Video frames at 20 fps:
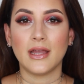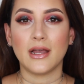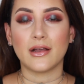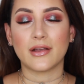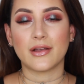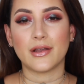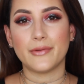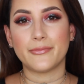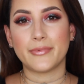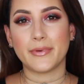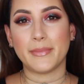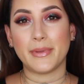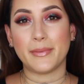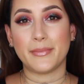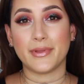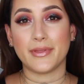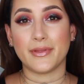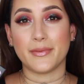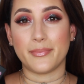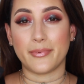I can't
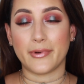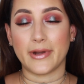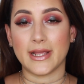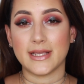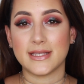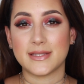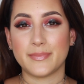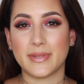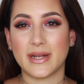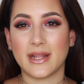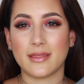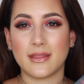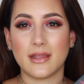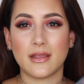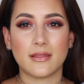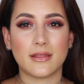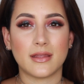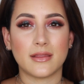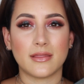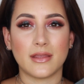remember the price, but I
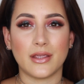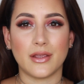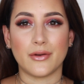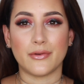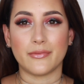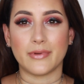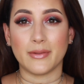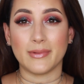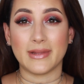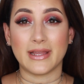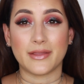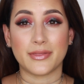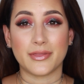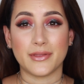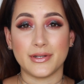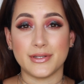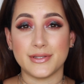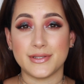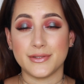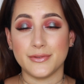think that they are around like
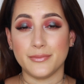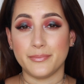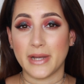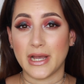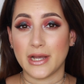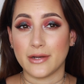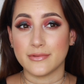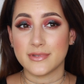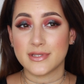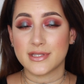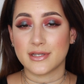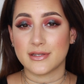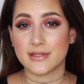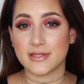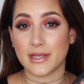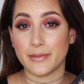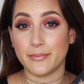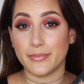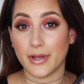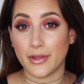32 pounds because
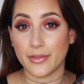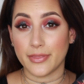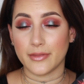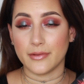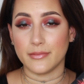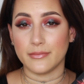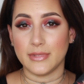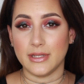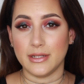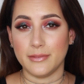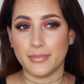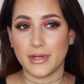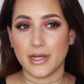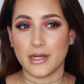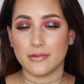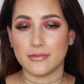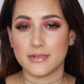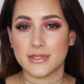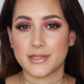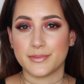I bought them in
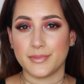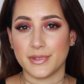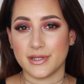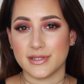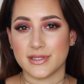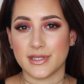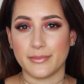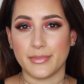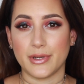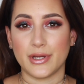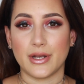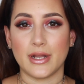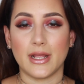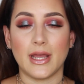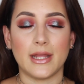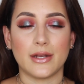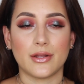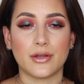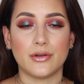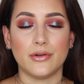pounds because I bought it
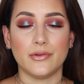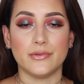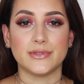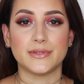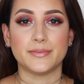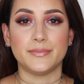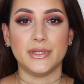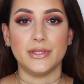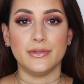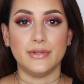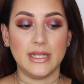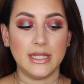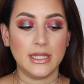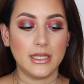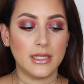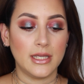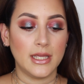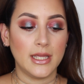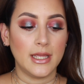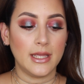at Cult
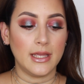Beauty.